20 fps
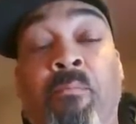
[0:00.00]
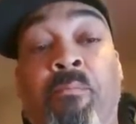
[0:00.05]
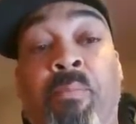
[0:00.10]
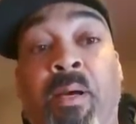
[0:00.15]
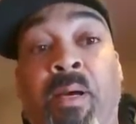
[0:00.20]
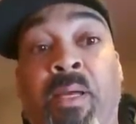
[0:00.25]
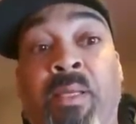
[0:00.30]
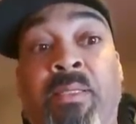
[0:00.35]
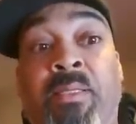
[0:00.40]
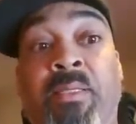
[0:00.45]

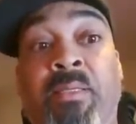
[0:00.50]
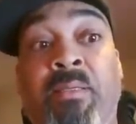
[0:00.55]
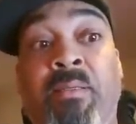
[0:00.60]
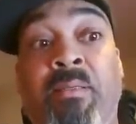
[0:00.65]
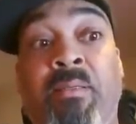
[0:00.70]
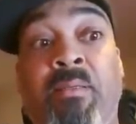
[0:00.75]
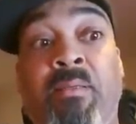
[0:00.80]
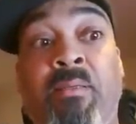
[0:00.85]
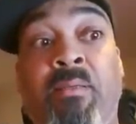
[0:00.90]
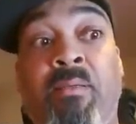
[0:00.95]
But
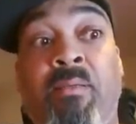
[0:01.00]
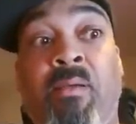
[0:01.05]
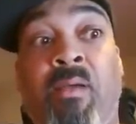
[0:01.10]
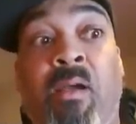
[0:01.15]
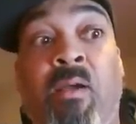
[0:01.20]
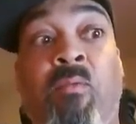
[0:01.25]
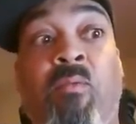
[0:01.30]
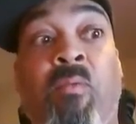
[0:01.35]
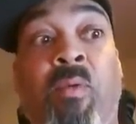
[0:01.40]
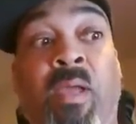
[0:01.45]

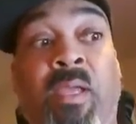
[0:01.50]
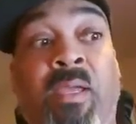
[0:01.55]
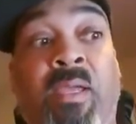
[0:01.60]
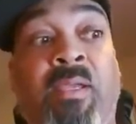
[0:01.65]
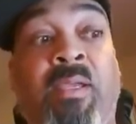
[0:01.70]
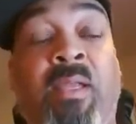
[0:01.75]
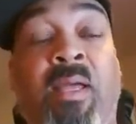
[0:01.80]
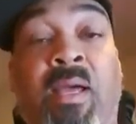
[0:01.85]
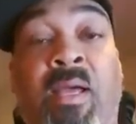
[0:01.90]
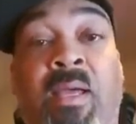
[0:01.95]
I
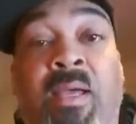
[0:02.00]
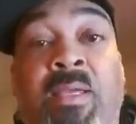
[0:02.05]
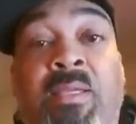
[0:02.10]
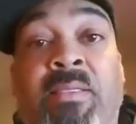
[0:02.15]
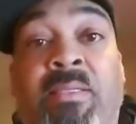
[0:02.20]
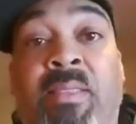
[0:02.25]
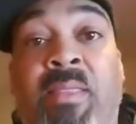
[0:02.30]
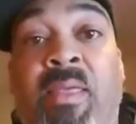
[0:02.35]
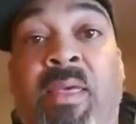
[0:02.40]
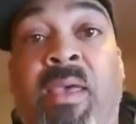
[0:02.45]

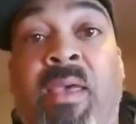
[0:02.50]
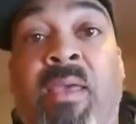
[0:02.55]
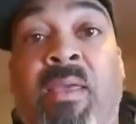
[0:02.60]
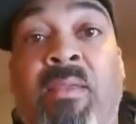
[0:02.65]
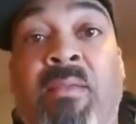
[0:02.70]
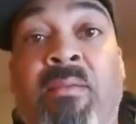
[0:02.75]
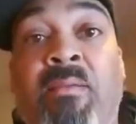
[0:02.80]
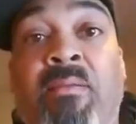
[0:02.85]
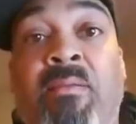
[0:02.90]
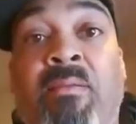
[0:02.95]
recognize
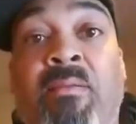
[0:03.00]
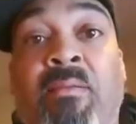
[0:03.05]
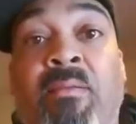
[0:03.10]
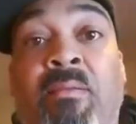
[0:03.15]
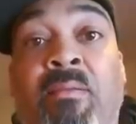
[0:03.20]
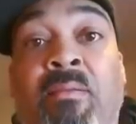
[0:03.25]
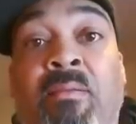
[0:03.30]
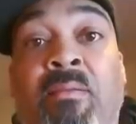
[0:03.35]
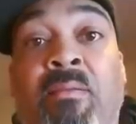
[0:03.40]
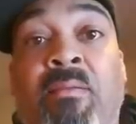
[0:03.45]
that
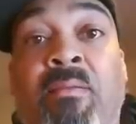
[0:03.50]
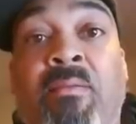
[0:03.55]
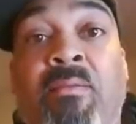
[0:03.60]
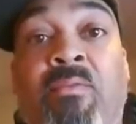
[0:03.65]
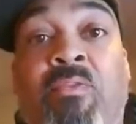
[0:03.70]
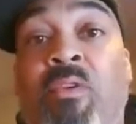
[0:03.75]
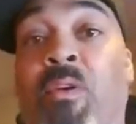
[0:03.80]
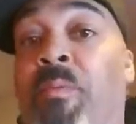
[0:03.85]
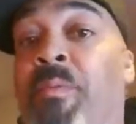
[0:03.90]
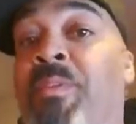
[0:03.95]

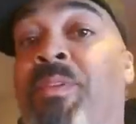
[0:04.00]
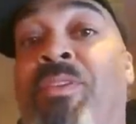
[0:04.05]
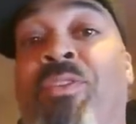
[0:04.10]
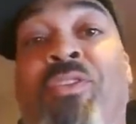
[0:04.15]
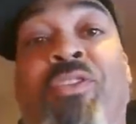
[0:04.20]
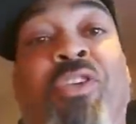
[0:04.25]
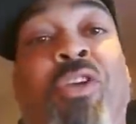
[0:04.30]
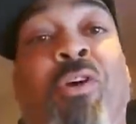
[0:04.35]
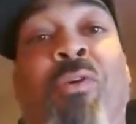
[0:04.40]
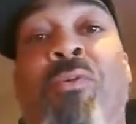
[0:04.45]
Trump is a
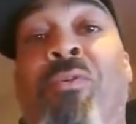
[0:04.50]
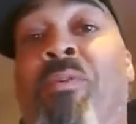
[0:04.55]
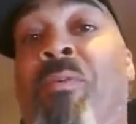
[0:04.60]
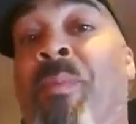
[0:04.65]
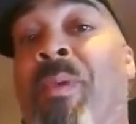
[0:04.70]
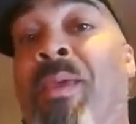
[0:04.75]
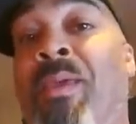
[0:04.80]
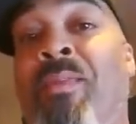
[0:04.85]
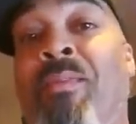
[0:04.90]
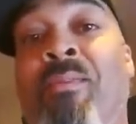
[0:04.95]

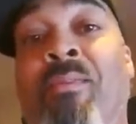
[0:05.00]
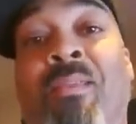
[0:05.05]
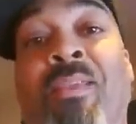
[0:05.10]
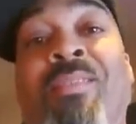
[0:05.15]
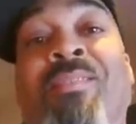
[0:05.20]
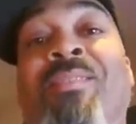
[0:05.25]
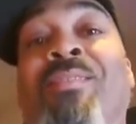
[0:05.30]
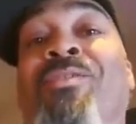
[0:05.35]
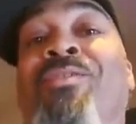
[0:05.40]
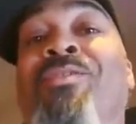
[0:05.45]
joke, man.
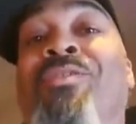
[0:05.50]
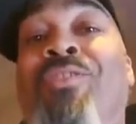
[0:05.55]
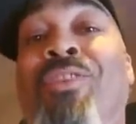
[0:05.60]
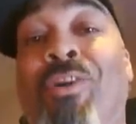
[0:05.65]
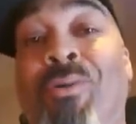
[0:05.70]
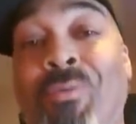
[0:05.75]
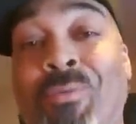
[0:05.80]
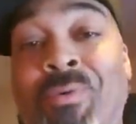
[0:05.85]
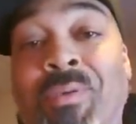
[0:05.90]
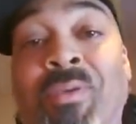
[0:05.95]
He's a
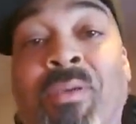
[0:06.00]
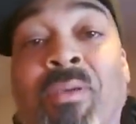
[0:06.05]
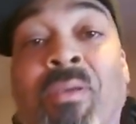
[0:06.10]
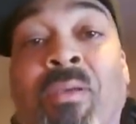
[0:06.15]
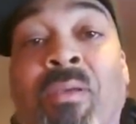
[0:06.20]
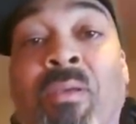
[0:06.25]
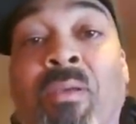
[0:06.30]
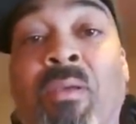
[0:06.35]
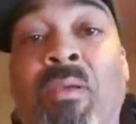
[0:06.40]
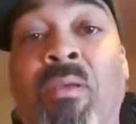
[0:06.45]
joke.
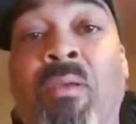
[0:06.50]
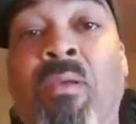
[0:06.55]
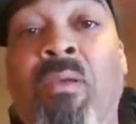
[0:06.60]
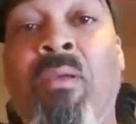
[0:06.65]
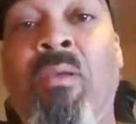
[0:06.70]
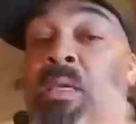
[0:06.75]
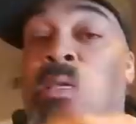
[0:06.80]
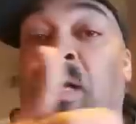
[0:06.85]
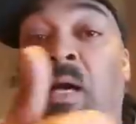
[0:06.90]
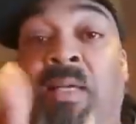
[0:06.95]

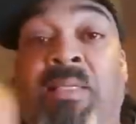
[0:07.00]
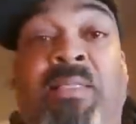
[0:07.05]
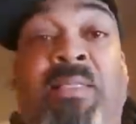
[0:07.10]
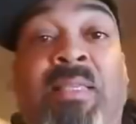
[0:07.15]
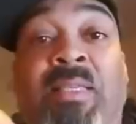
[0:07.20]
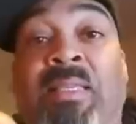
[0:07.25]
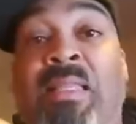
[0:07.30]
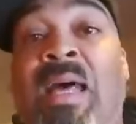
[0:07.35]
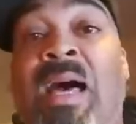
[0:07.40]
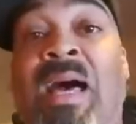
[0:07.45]
He
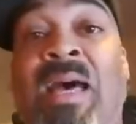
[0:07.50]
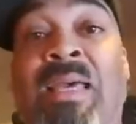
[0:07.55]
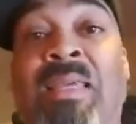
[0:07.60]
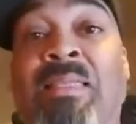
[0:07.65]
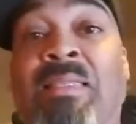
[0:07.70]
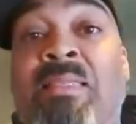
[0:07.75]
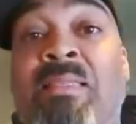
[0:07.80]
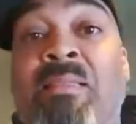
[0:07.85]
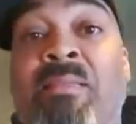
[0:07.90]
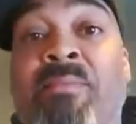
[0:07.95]
constantly
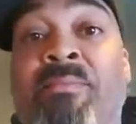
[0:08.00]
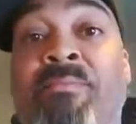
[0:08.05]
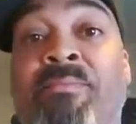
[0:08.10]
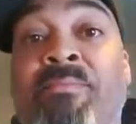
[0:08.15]
lies.